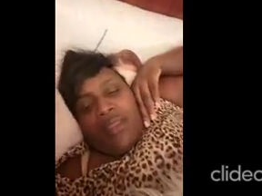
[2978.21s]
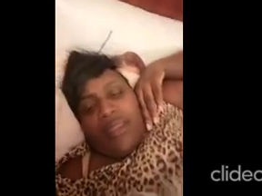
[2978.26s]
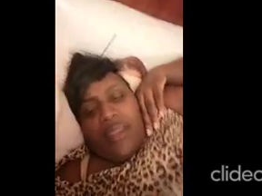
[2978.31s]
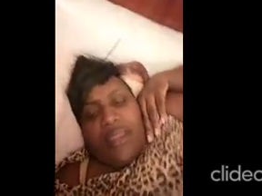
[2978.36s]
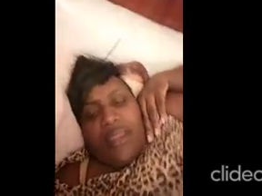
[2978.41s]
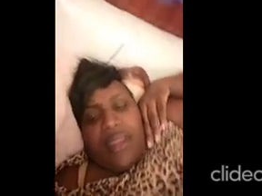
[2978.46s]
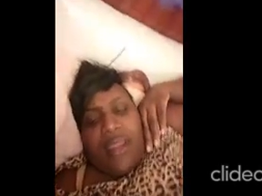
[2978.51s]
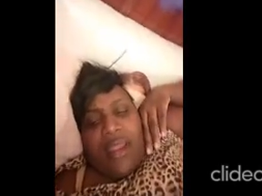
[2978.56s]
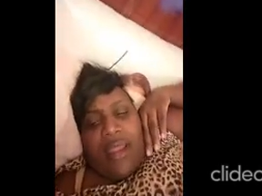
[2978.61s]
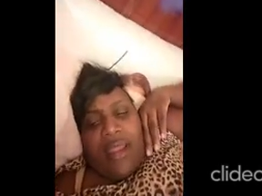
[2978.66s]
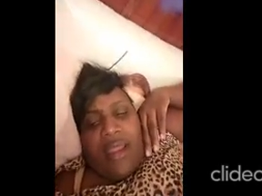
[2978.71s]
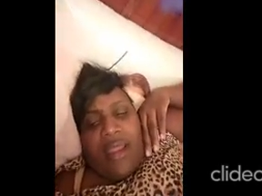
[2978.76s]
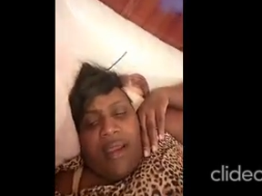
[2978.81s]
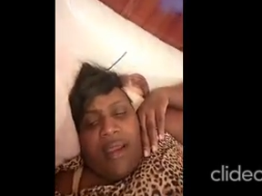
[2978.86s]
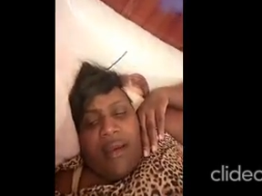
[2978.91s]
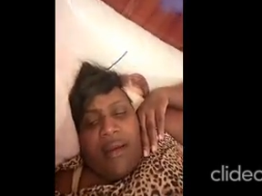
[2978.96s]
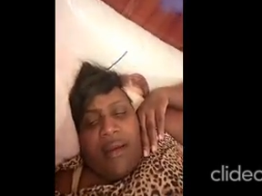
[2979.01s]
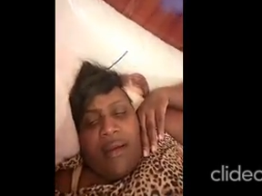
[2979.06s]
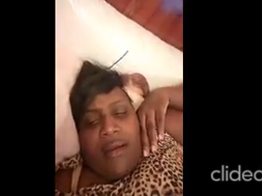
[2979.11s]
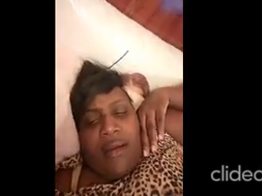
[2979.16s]
Yeah,
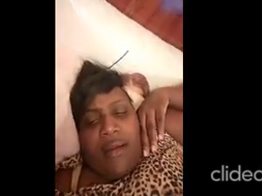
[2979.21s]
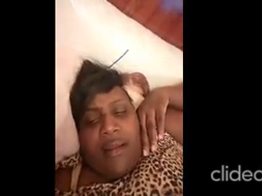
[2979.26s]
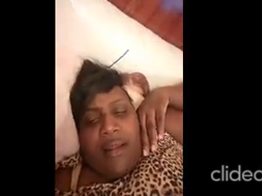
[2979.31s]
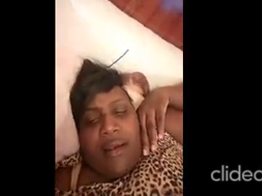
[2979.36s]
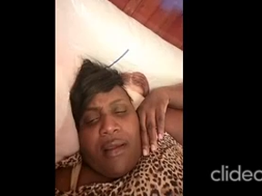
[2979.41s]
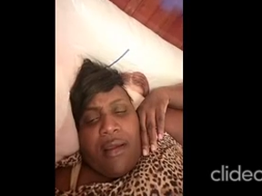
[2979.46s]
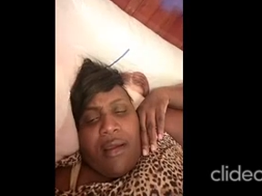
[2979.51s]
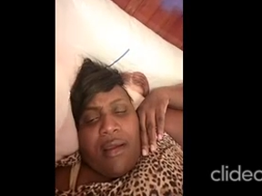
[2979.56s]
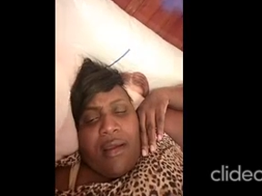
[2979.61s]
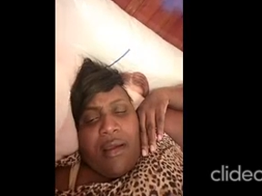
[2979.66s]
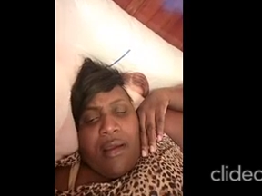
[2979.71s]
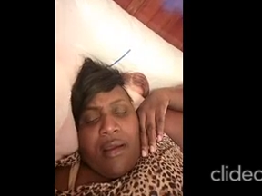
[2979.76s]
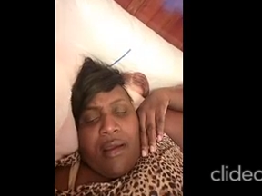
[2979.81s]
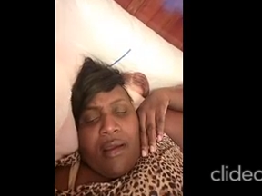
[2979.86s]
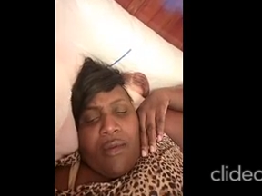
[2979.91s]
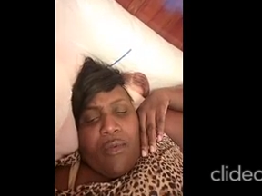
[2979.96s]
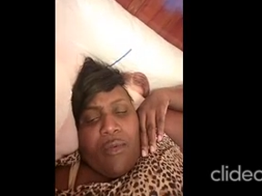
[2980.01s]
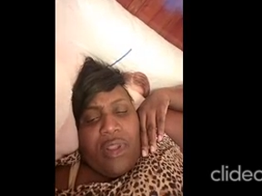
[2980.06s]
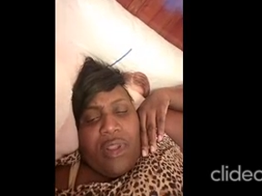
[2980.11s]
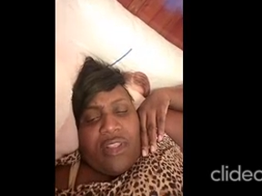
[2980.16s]

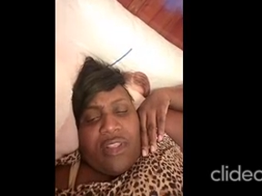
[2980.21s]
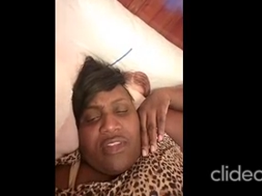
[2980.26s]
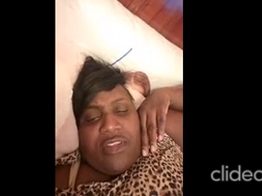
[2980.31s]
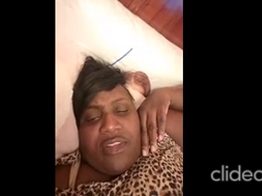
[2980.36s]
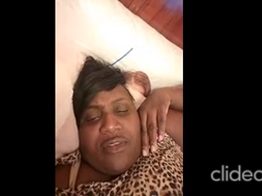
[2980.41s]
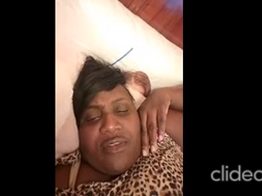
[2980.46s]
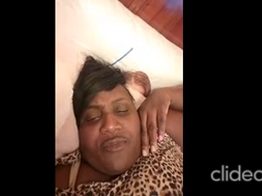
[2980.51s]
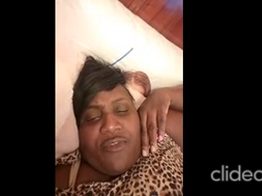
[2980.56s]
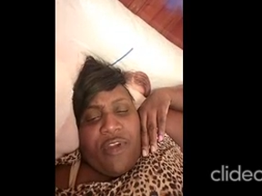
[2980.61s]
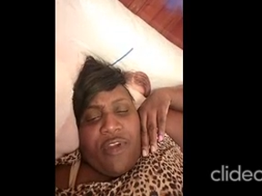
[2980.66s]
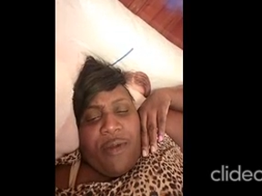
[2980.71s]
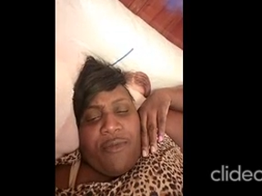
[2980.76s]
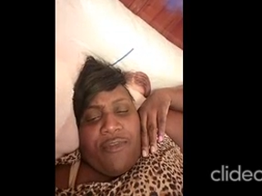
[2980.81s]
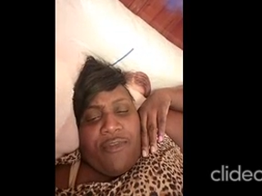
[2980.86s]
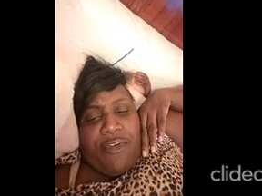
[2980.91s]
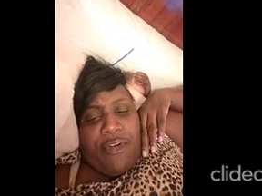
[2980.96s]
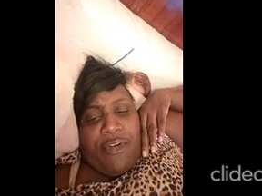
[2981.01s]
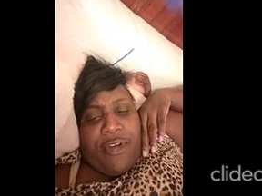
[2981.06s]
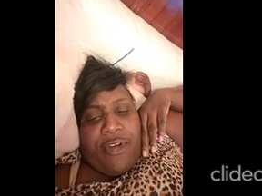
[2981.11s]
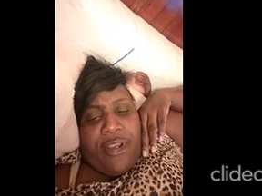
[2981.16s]
uh, watching from
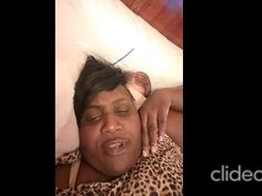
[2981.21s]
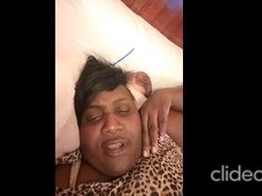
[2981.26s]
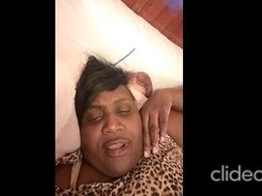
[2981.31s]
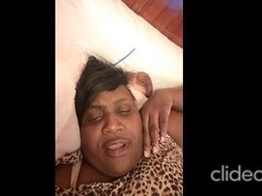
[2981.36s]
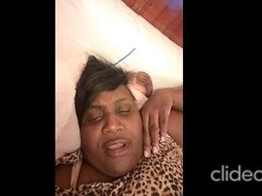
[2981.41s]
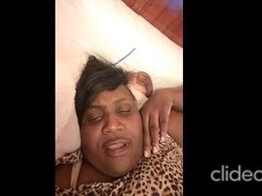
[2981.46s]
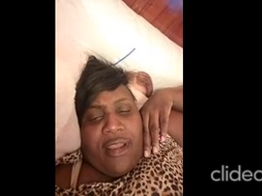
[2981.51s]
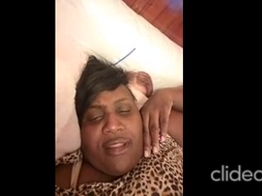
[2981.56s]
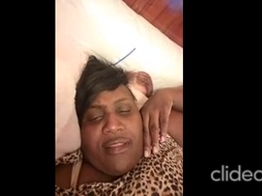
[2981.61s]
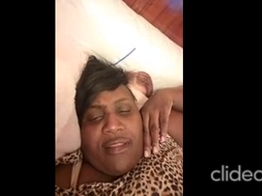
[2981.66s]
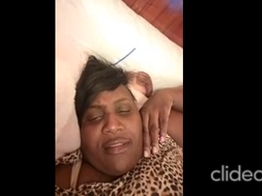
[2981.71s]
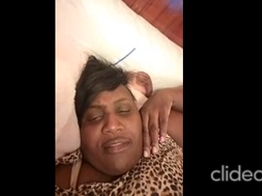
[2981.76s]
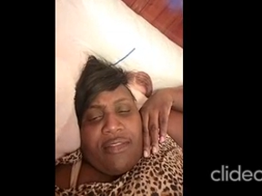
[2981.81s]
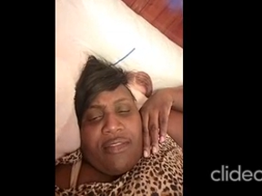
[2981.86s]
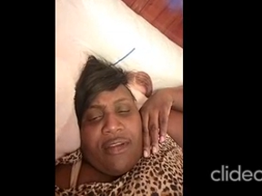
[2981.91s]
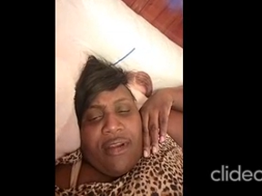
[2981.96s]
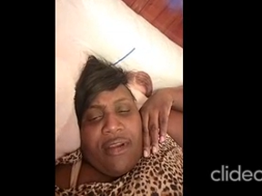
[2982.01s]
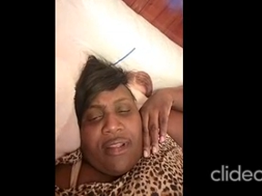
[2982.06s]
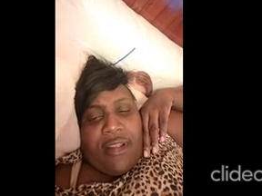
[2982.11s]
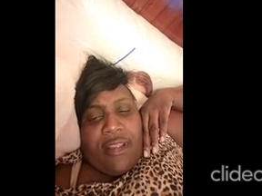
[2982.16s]
Florida at uh, the
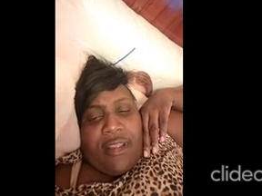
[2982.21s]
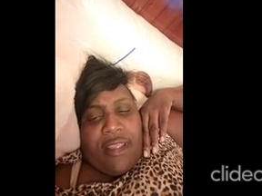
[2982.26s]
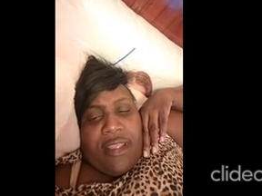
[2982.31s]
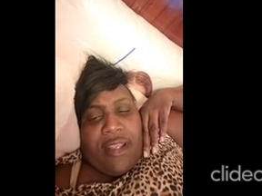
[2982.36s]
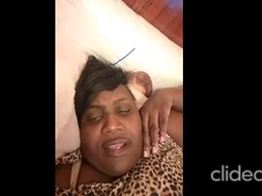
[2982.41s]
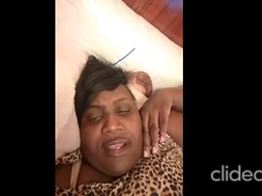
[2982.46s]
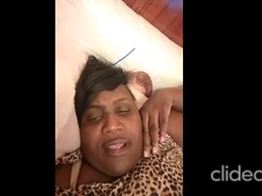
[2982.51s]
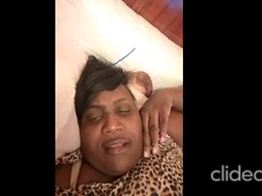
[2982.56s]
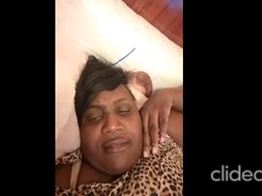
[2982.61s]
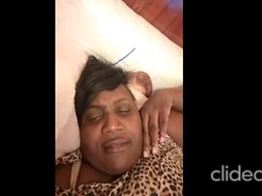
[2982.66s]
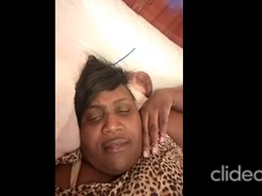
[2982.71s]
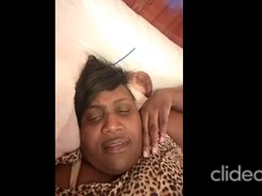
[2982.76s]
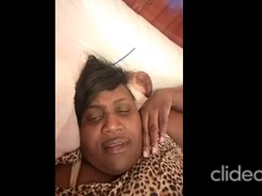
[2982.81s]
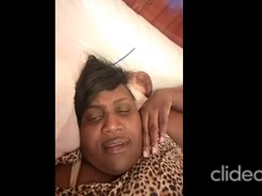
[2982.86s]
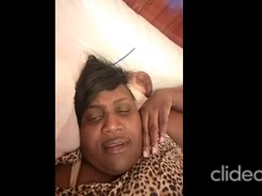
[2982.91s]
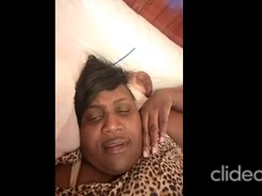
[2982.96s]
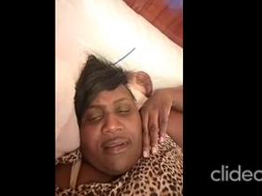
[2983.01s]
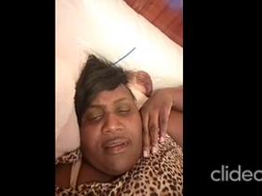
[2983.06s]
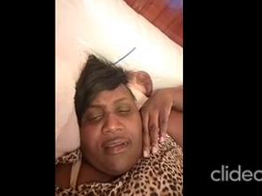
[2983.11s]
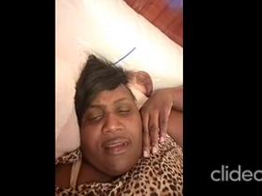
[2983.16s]
third gate last
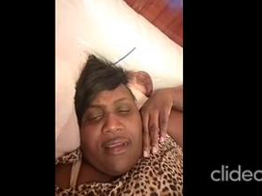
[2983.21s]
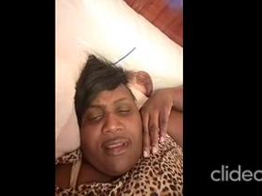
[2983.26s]
year